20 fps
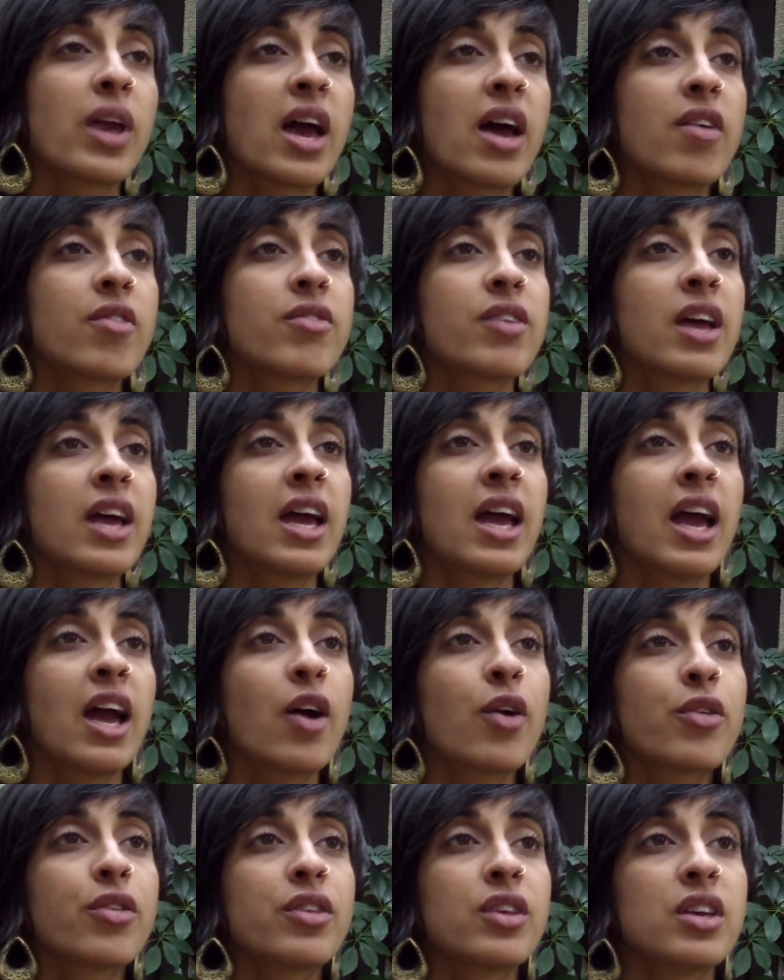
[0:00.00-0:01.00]
we have
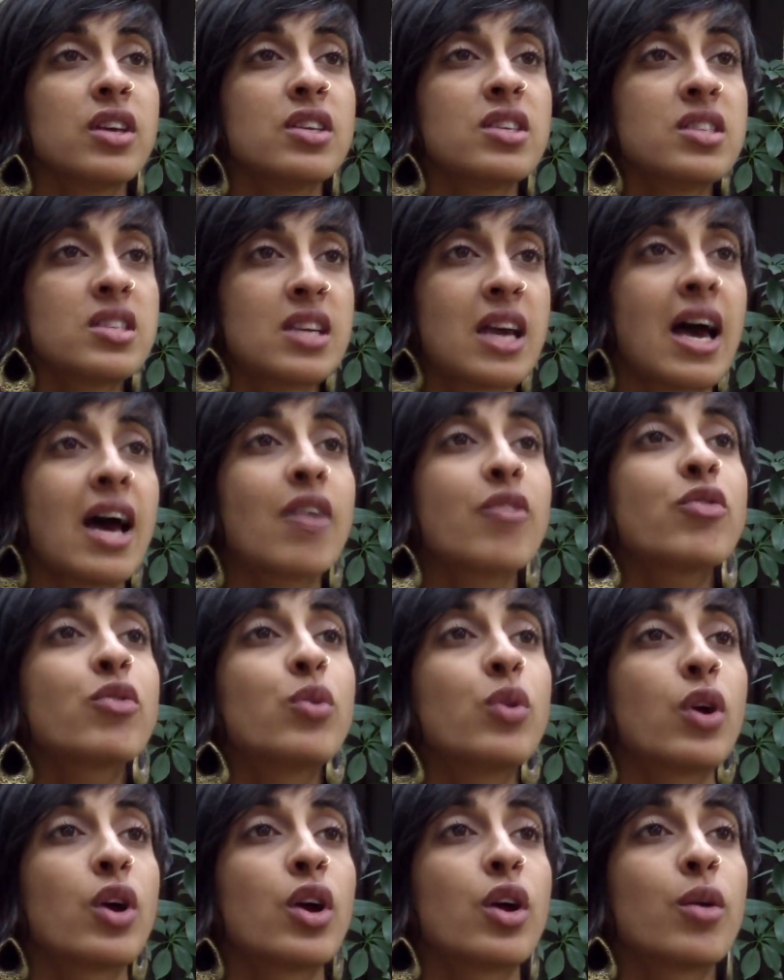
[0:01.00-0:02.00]
healthy
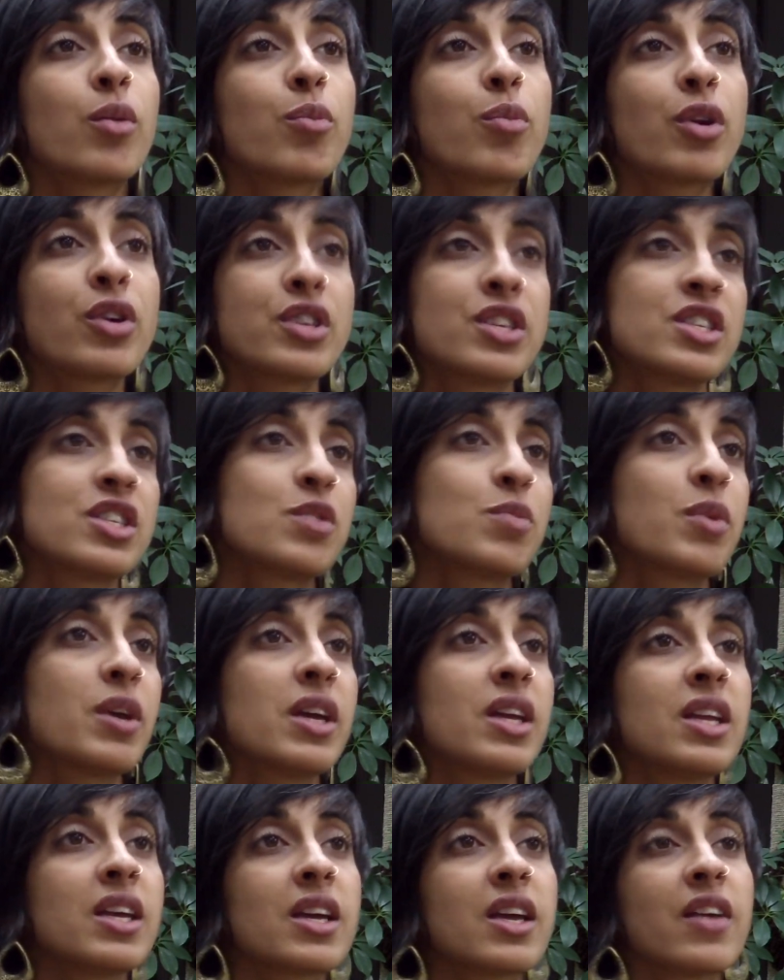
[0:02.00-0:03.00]
staff who are
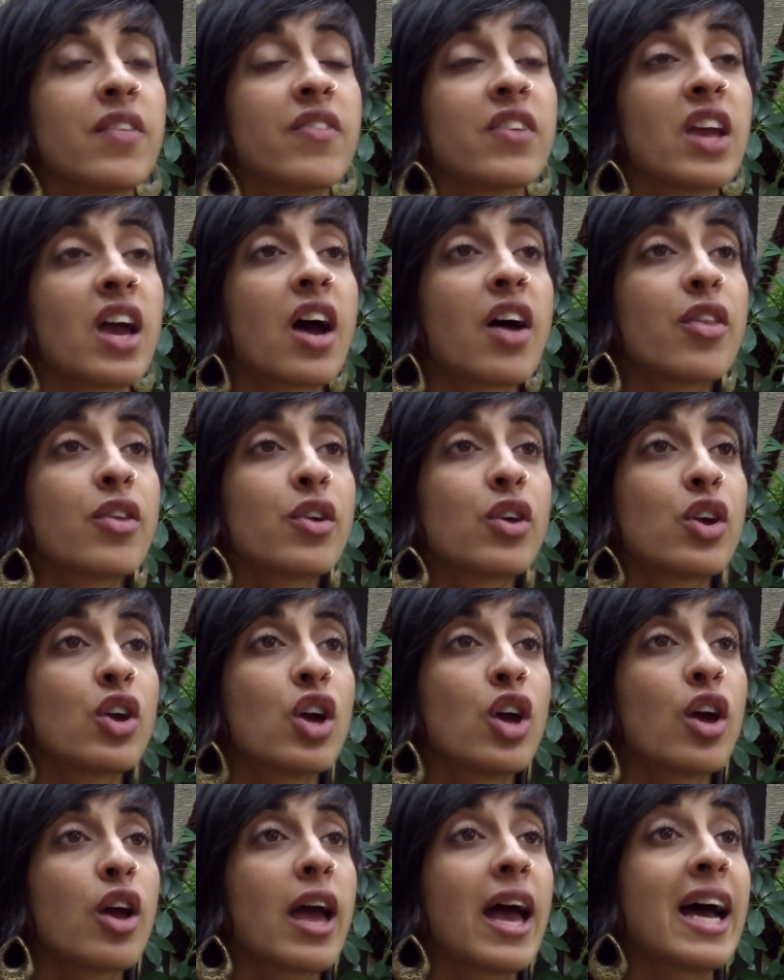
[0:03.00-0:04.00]
participating in the
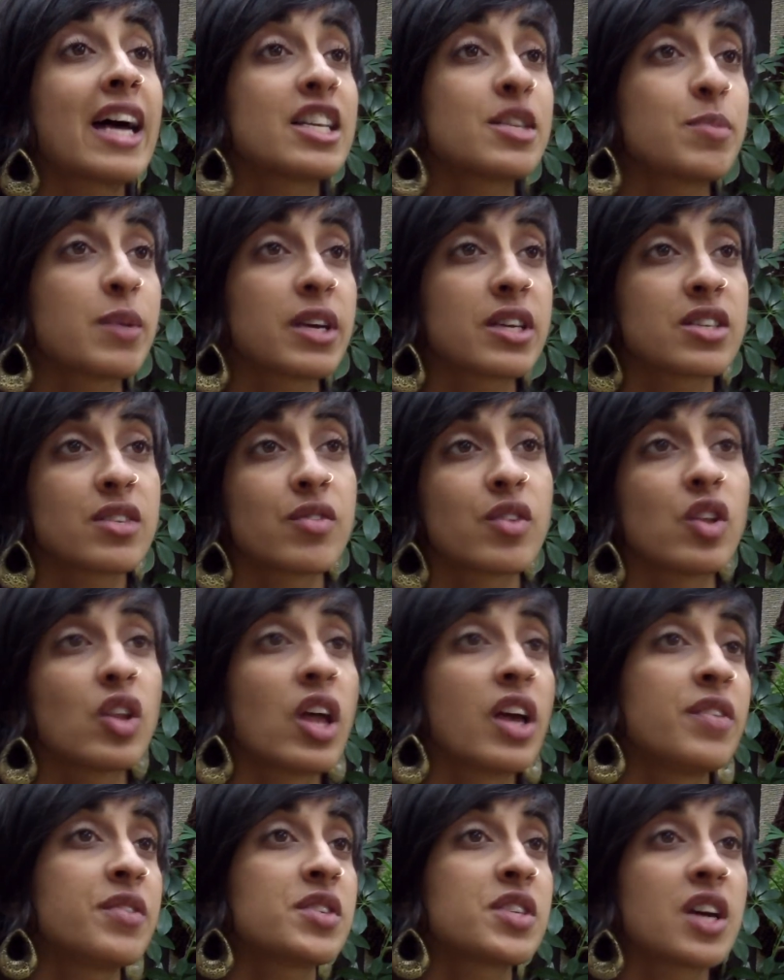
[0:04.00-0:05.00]
other aspects of the
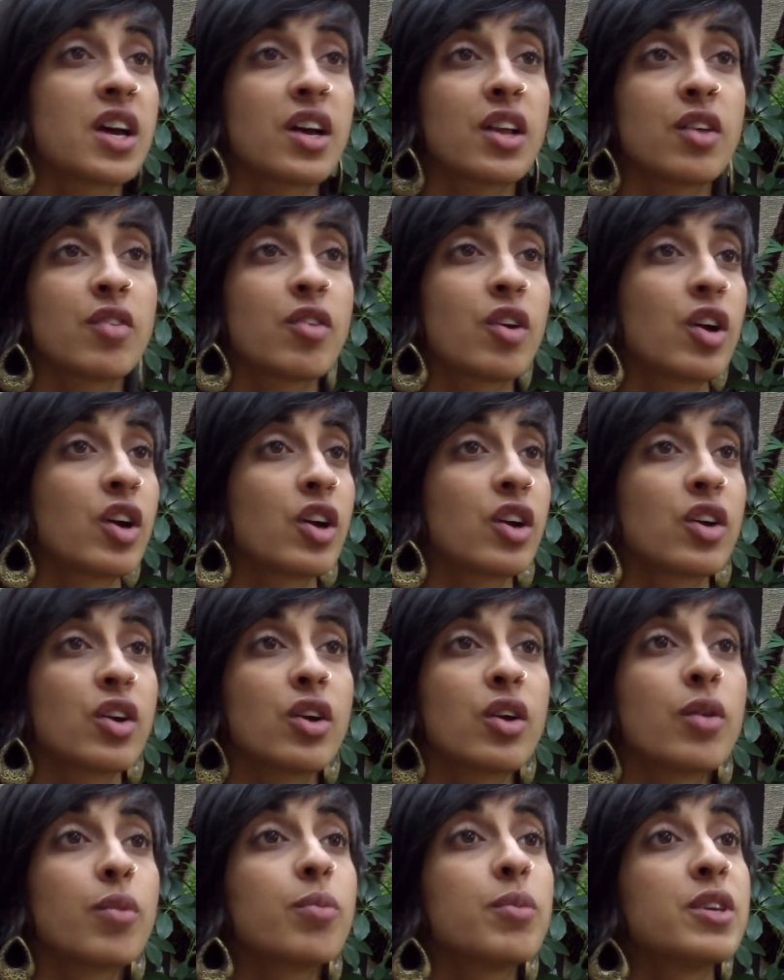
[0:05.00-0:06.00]
lifestyle of our
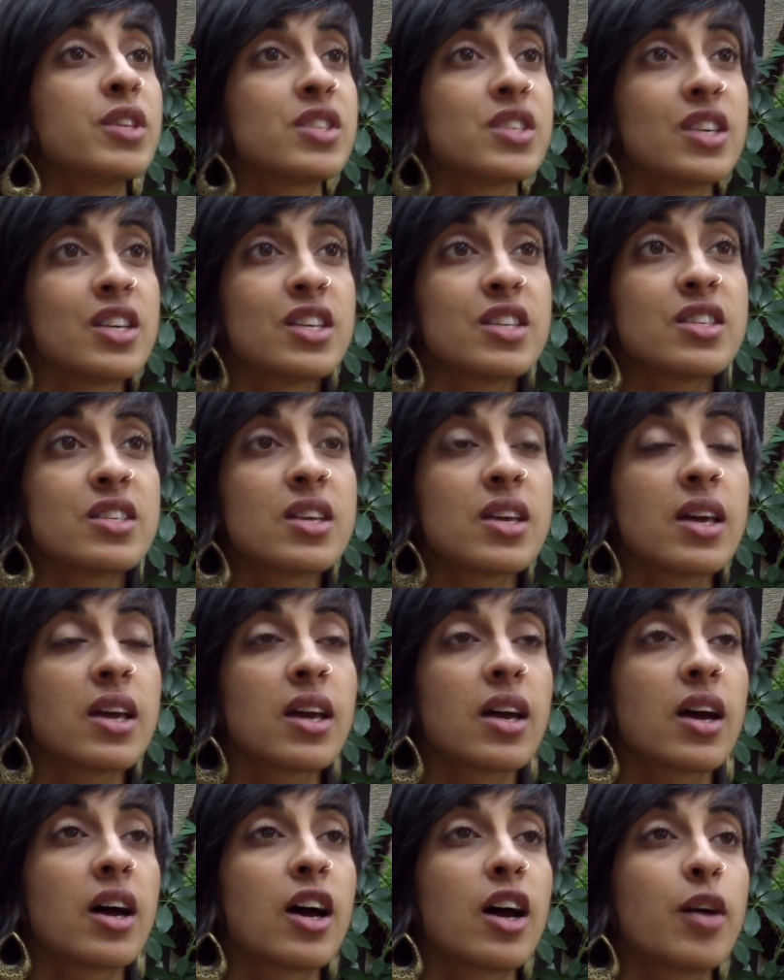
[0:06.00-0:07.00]
business,
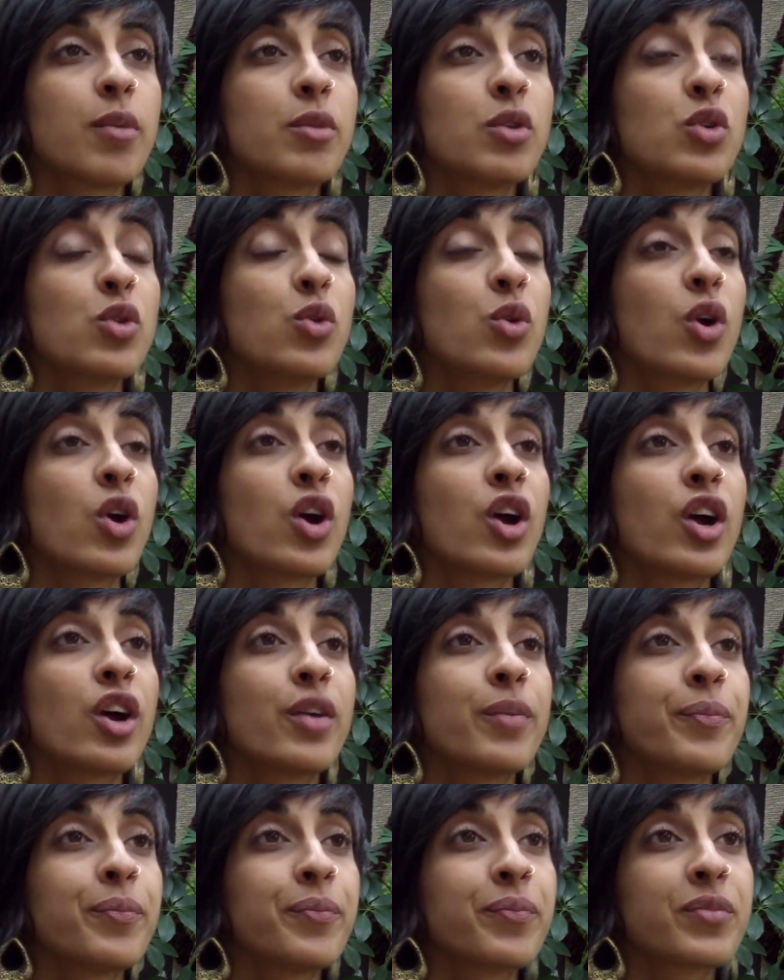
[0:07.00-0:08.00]
who
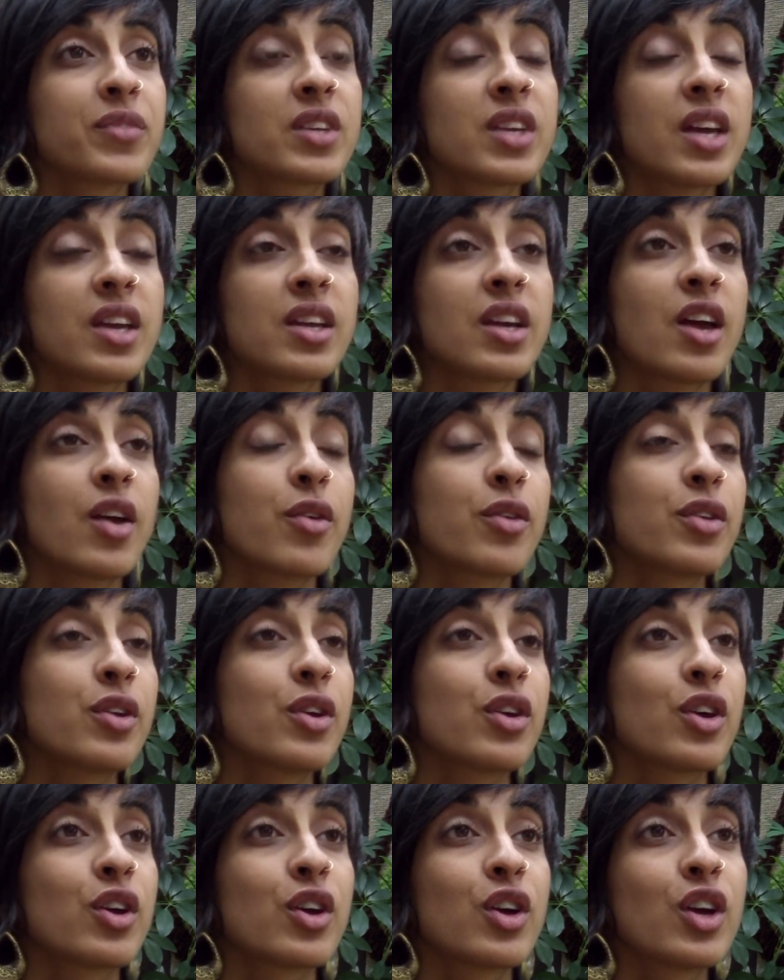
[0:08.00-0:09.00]
are getting
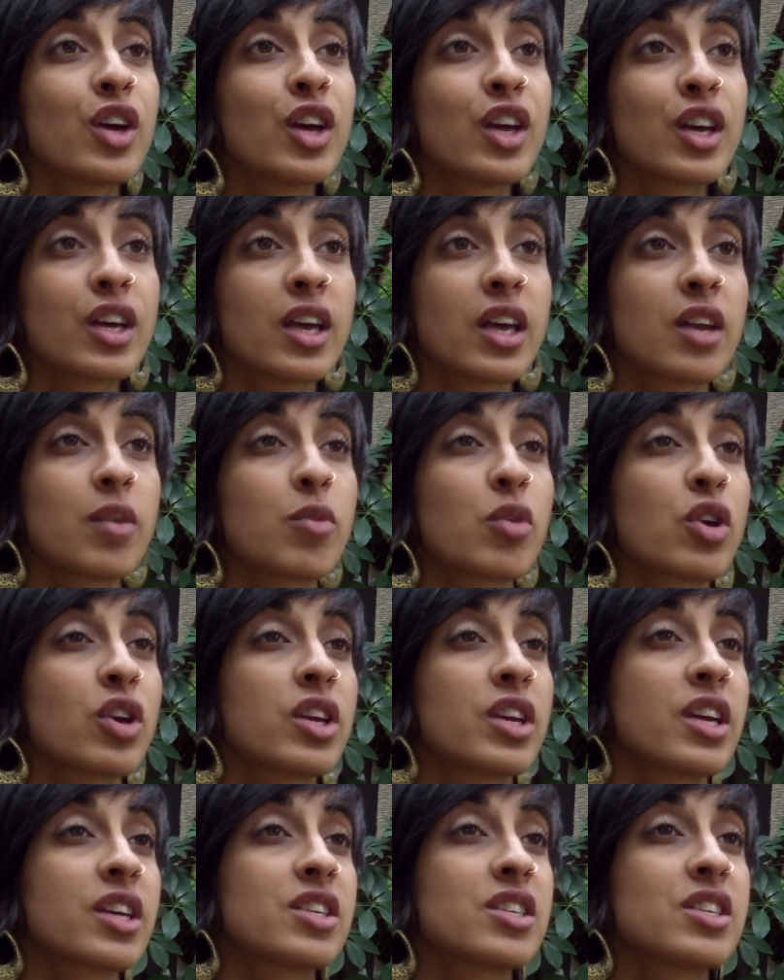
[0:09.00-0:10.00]
healthier, getting more
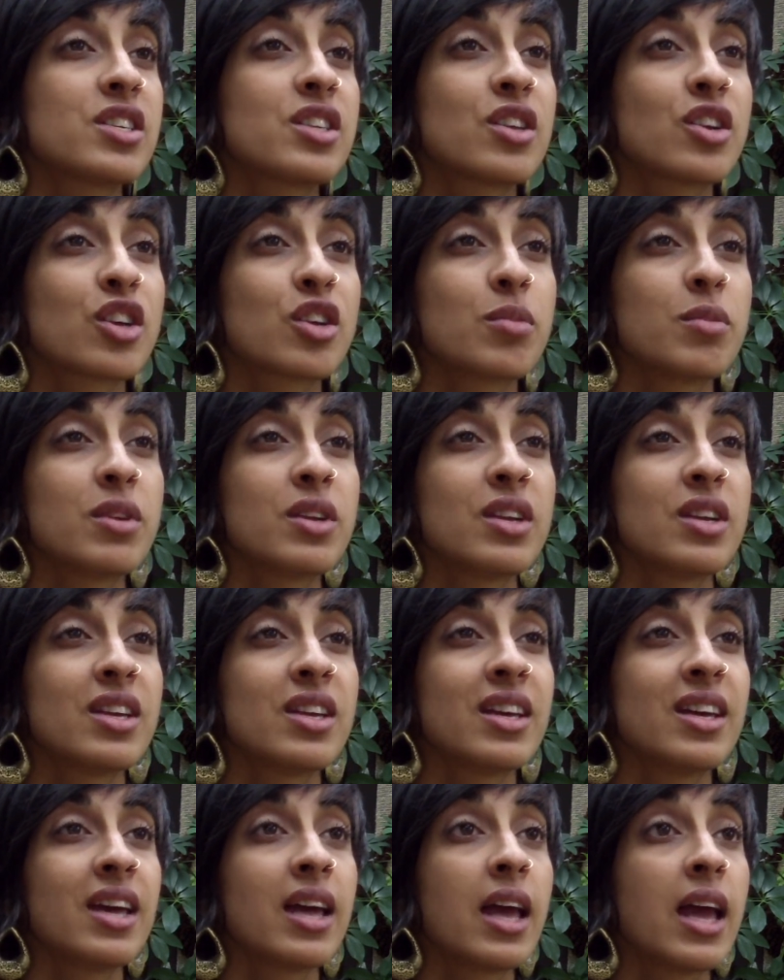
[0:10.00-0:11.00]
connected to their
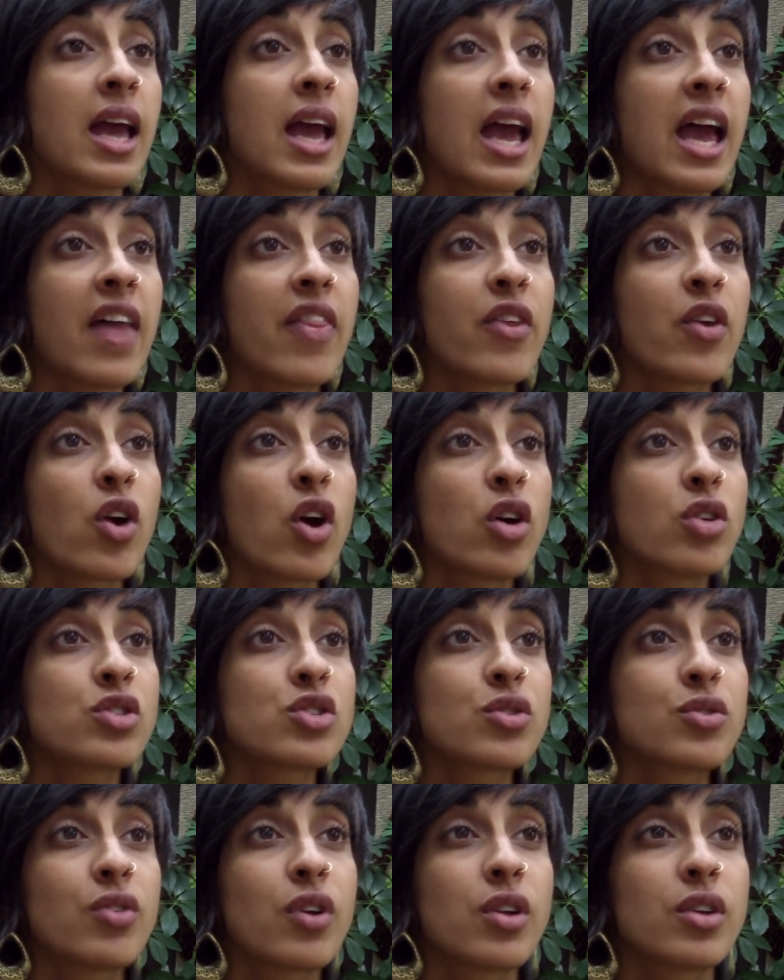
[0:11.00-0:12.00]
community, and they're
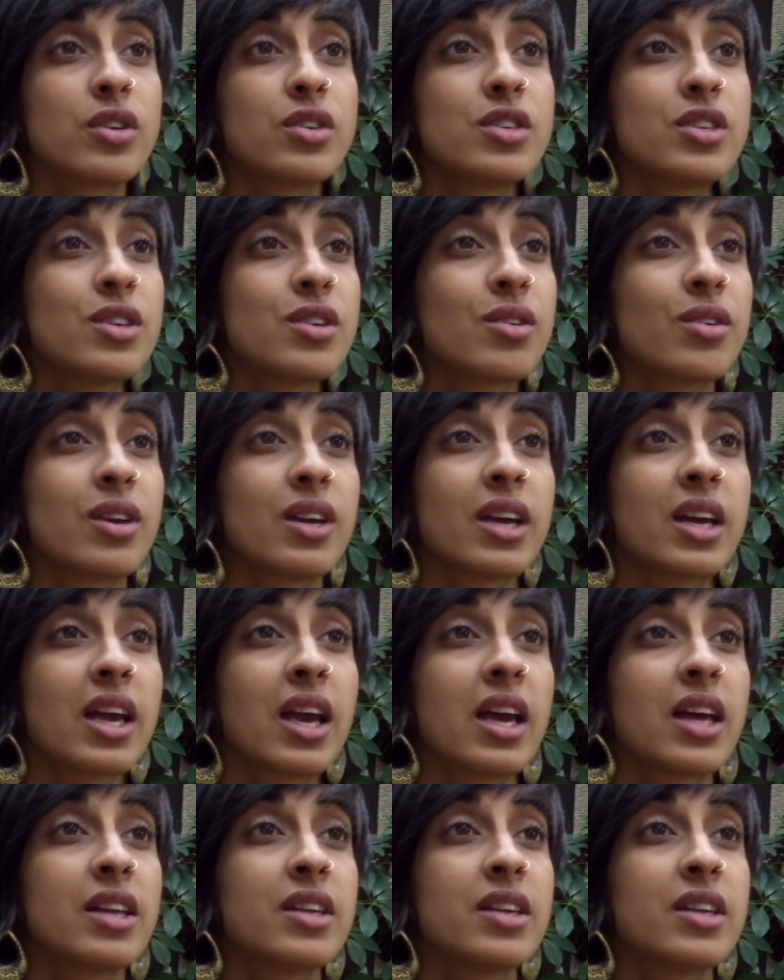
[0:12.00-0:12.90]
also volunteering.